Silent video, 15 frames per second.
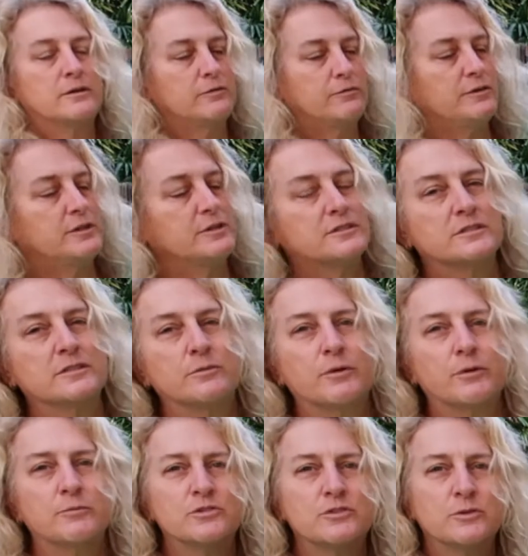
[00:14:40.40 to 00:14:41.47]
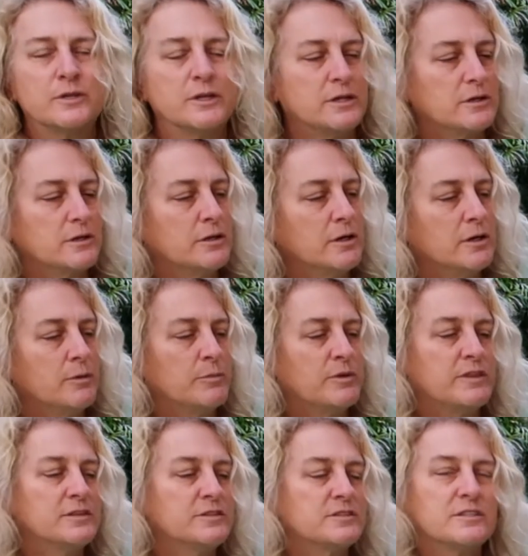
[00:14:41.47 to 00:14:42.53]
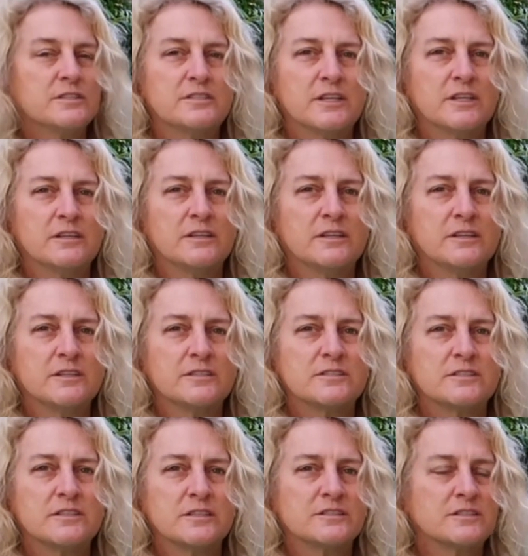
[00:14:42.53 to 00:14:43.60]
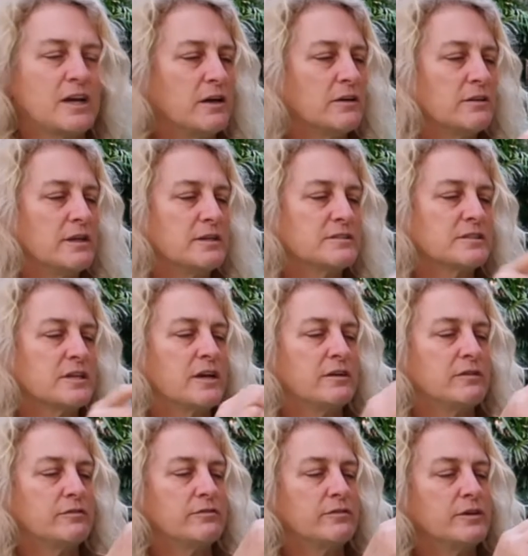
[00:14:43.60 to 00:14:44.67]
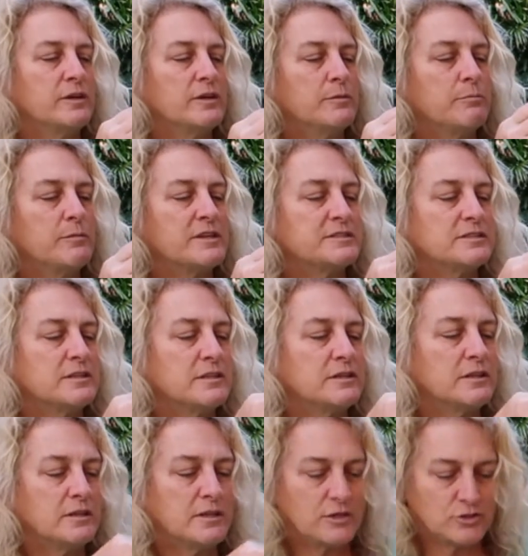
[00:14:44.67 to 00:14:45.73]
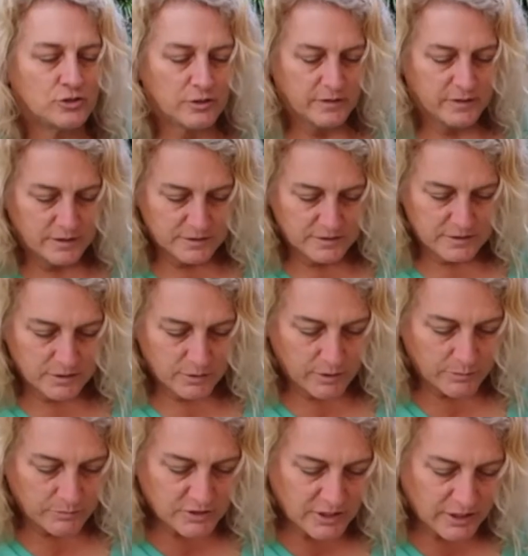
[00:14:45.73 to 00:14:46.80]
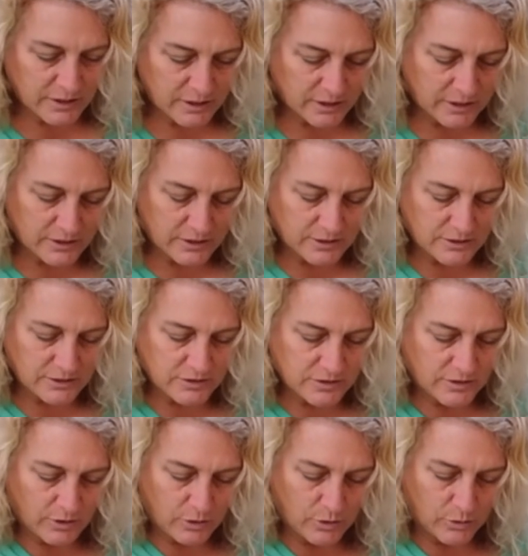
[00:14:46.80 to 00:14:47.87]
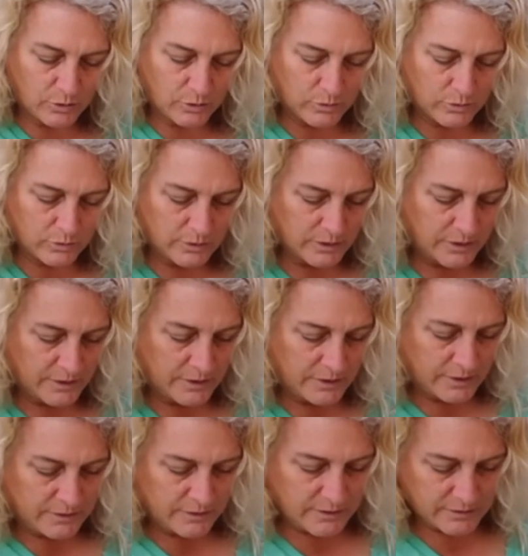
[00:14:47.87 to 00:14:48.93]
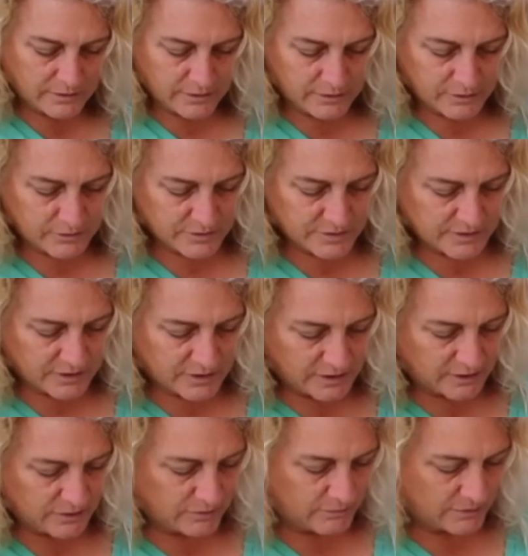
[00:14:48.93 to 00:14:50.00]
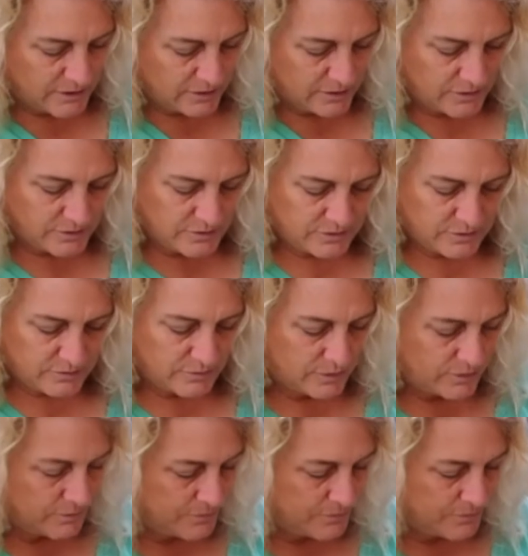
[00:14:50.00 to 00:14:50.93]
know if you can see what I'm doing here, but there's the tail end that sticks out, and that's kind of messy and can catch on things. So I'm tucking it into the hole that the little skinny thread goes through.